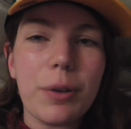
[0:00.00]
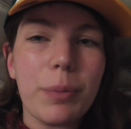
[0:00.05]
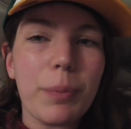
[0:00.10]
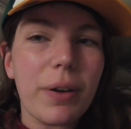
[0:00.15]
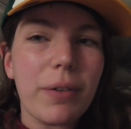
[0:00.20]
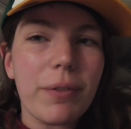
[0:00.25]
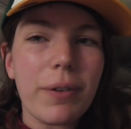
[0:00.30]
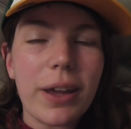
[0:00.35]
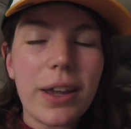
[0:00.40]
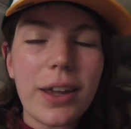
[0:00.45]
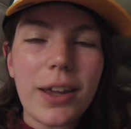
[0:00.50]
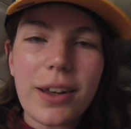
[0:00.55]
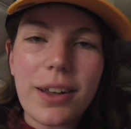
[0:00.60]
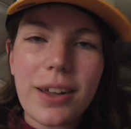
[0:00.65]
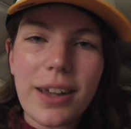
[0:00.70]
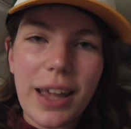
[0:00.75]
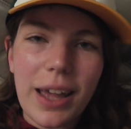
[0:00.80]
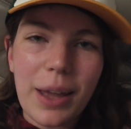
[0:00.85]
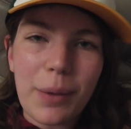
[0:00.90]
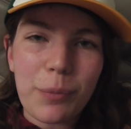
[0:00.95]
with my
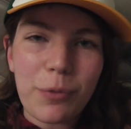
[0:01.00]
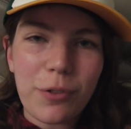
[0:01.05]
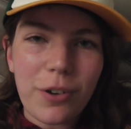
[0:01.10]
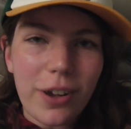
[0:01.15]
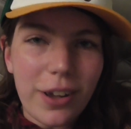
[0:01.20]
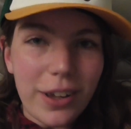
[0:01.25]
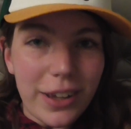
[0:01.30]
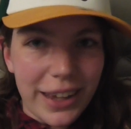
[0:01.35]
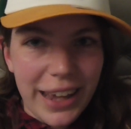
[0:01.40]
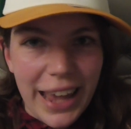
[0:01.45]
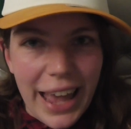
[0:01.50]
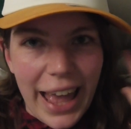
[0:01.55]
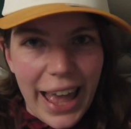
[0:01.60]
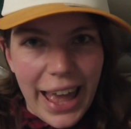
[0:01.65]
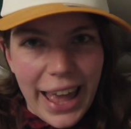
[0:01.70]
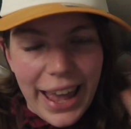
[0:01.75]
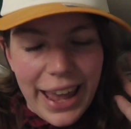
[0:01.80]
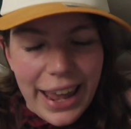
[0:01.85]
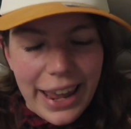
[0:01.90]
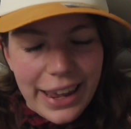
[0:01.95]
regular camera.
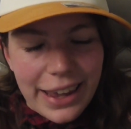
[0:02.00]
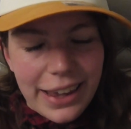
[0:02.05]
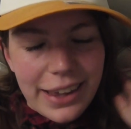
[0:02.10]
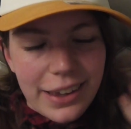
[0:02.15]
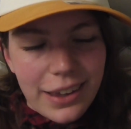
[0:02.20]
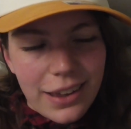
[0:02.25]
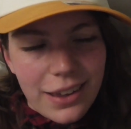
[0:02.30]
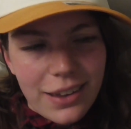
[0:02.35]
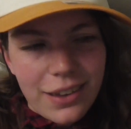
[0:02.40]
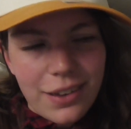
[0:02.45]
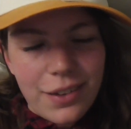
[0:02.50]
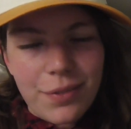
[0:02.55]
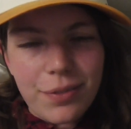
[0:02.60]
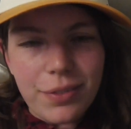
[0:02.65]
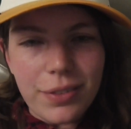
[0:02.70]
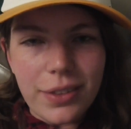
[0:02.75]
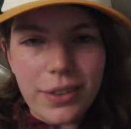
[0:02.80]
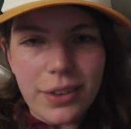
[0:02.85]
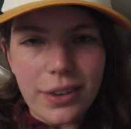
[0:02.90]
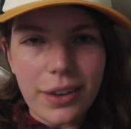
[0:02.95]
Yay!
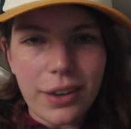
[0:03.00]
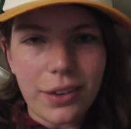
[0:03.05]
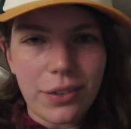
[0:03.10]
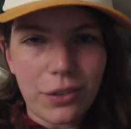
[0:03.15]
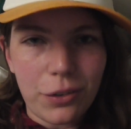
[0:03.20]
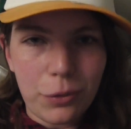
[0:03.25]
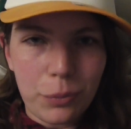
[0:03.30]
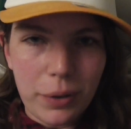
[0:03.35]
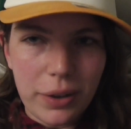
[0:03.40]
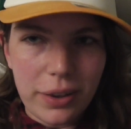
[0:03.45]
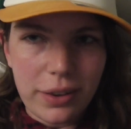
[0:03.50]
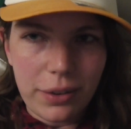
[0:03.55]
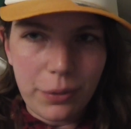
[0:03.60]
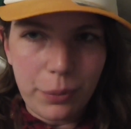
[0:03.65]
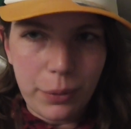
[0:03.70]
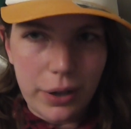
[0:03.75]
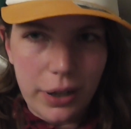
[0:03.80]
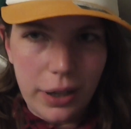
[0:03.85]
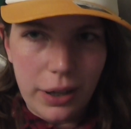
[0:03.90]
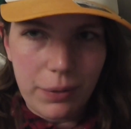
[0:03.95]
I do miss
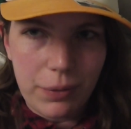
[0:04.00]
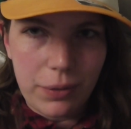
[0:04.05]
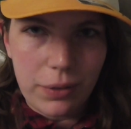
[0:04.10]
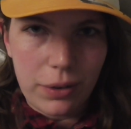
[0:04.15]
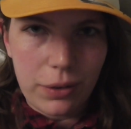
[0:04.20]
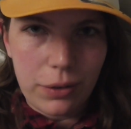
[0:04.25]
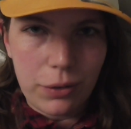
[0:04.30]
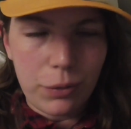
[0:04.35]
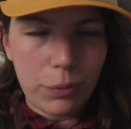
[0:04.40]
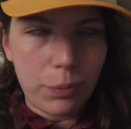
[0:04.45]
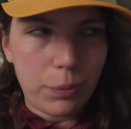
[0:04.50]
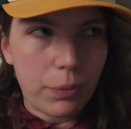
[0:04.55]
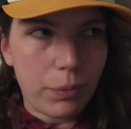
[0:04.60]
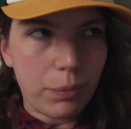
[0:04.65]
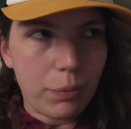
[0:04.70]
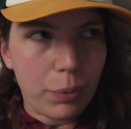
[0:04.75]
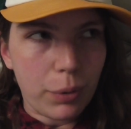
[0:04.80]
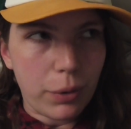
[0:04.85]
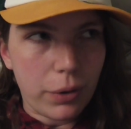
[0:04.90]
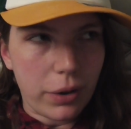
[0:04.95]
it when I have to
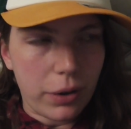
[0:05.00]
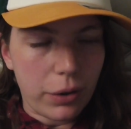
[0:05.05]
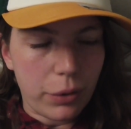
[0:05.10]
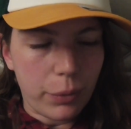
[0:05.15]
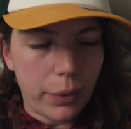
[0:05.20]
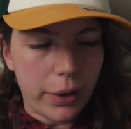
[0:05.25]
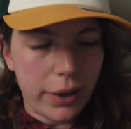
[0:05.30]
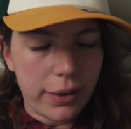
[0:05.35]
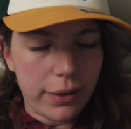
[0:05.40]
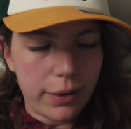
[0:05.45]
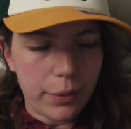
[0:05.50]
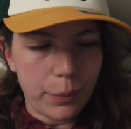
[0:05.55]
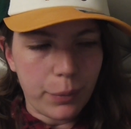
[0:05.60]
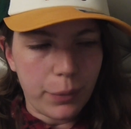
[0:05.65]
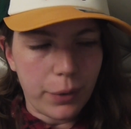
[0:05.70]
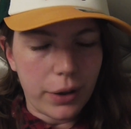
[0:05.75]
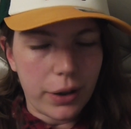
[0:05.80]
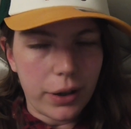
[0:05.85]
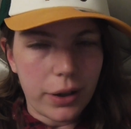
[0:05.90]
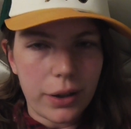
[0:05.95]
put it away
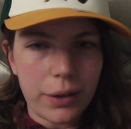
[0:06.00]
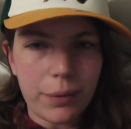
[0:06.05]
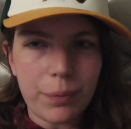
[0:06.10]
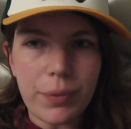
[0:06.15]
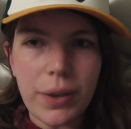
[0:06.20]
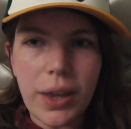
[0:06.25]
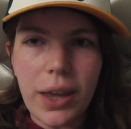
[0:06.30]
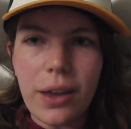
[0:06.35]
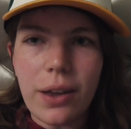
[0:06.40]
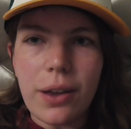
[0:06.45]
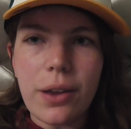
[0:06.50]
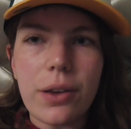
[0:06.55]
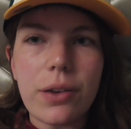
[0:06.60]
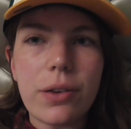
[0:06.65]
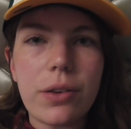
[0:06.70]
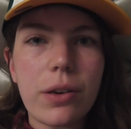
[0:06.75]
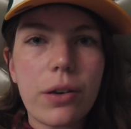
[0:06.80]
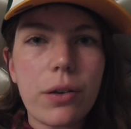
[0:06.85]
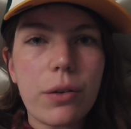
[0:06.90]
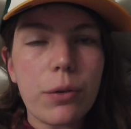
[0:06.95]
somewhere.
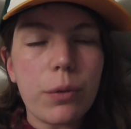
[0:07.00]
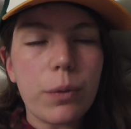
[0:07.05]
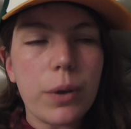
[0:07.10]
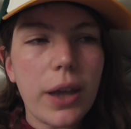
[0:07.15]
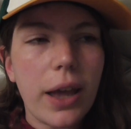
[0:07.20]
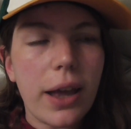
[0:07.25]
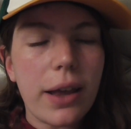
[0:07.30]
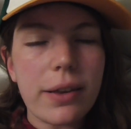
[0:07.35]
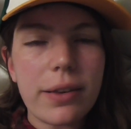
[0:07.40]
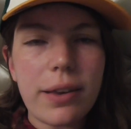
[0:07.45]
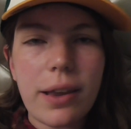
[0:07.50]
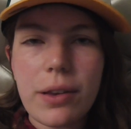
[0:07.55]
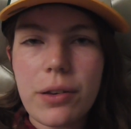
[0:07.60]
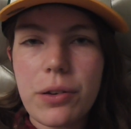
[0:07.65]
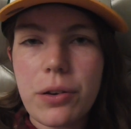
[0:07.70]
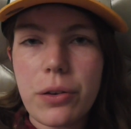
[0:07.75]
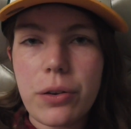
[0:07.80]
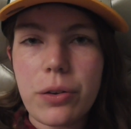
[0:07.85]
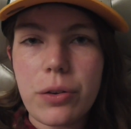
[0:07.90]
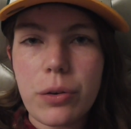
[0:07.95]
So, yes,
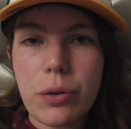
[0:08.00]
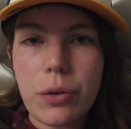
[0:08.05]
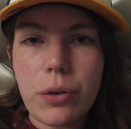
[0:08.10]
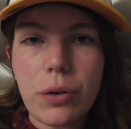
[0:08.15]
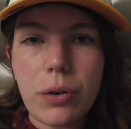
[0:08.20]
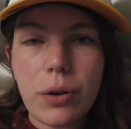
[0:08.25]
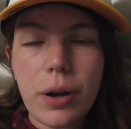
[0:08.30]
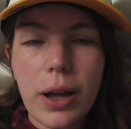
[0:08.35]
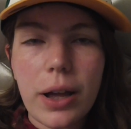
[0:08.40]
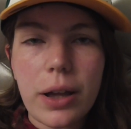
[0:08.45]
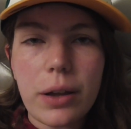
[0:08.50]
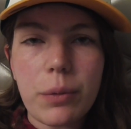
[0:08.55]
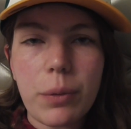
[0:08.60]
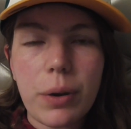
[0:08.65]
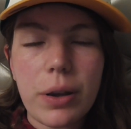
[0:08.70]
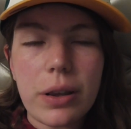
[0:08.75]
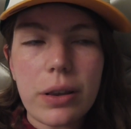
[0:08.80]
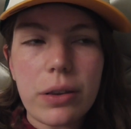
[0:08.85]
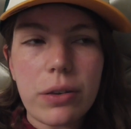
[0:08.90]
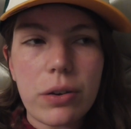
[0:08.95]
as you saw, I
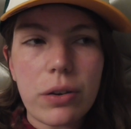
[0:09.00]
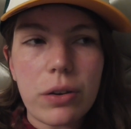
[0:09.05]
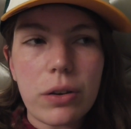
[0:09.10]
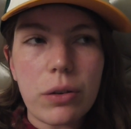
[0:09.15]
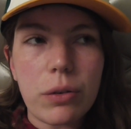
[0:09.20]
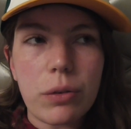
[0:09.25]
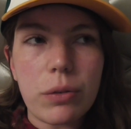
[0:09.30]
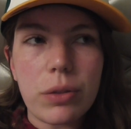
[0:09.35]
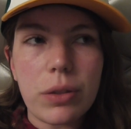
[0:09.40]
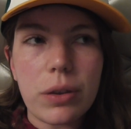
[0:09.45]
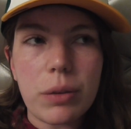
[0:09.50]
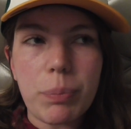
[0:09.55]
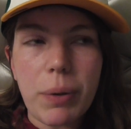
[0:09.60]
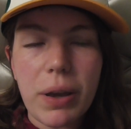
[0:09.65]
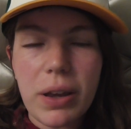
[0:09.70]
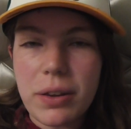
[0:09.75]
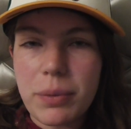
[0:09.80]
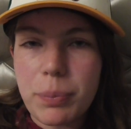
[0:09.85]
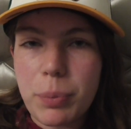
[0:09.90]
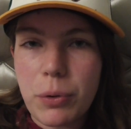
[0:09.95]
went to the
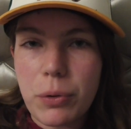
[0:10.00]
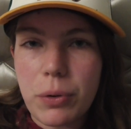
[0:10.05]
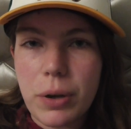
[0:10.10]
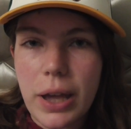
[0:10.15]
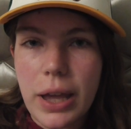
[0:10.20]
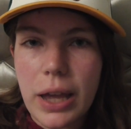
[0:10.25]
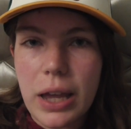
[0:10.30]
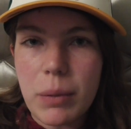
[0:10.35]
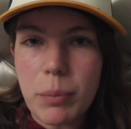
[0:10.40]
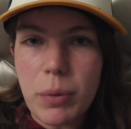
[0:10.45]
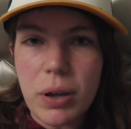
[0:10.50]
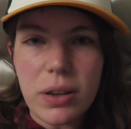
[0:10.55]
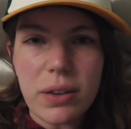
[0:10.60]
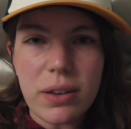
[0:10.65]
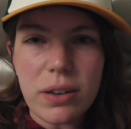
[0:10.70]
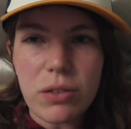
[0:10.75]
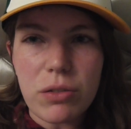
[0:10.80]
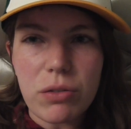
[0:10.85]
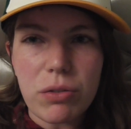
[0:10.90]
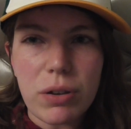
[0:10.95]
baseball game. I
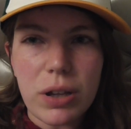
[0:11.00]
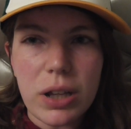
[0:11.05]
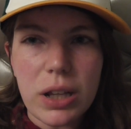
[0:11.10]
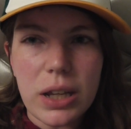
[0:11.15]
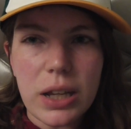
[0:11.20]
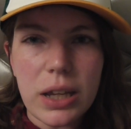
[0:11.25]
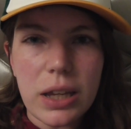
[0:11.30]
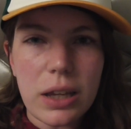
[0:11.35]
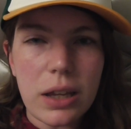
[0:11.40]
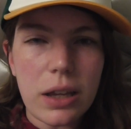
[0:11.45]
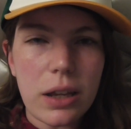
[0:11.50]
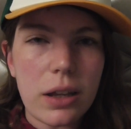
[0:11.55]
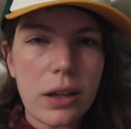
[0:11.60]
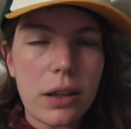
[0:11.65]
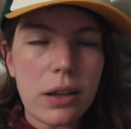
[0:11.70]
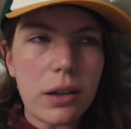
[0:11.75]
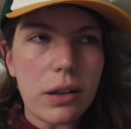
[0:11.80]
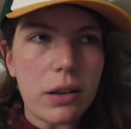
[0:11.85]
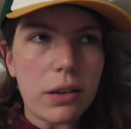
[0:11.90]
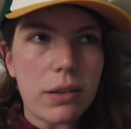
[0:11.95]
didn't really
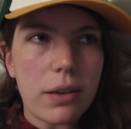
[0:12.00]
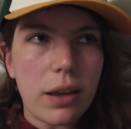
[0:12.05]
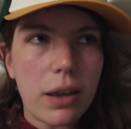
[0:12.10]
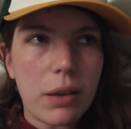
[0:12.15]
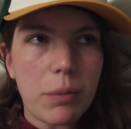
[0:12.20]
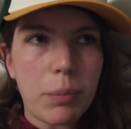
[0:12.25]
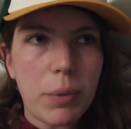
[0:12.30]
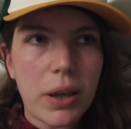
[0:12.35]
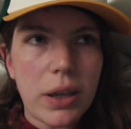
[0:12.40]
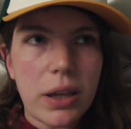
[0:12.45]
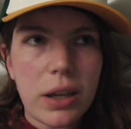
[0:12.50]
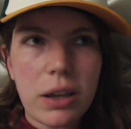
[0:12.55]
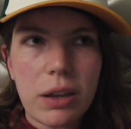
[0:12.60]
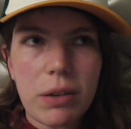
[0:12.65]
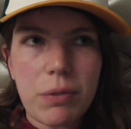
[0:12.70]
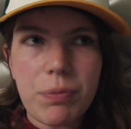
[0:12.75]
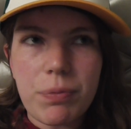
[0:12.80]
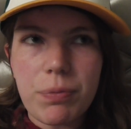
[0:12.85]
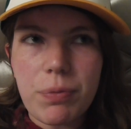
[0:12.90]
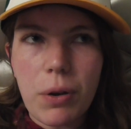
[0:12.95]
take
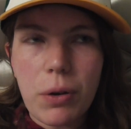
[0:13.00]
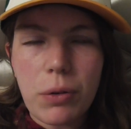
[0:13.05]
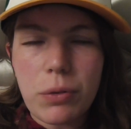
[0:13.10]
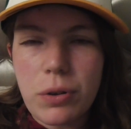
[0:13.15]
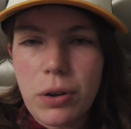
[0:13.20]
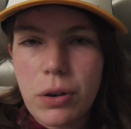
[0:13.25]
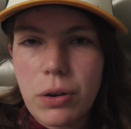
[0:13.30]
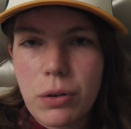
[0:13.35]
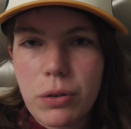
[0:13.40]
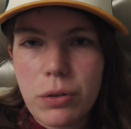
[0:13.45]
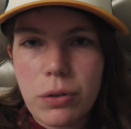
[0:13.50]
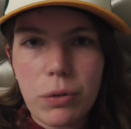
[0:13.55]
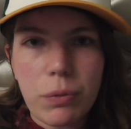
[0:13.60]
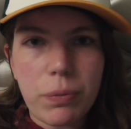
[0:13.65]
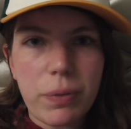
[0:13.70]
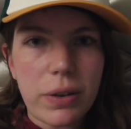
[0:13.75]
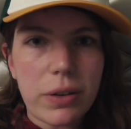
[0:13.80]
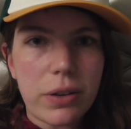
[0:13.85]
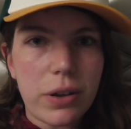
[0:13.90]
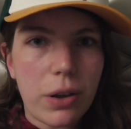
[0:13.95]
many photos
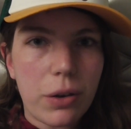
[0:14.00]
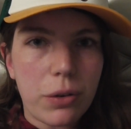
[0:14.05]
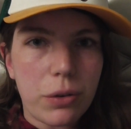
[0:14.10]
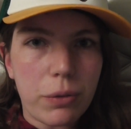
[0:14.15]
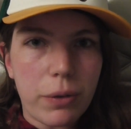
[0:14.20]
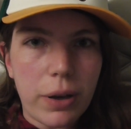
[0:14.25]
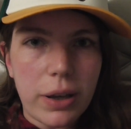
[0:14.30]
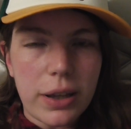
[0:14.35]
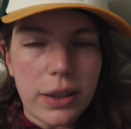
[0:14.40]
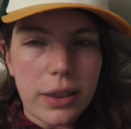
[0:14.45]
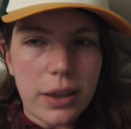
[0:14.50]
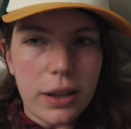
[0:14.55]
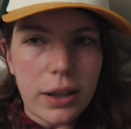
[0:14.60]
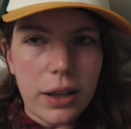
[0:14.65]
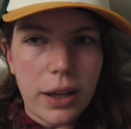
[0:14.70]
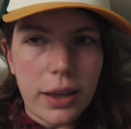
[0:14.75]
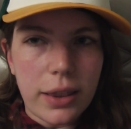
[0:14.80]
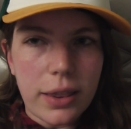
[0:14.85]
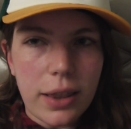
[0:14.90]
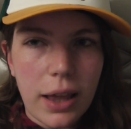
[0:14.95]
or videos or anything
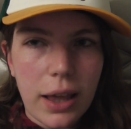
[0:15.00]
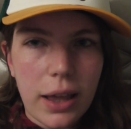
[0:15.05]
like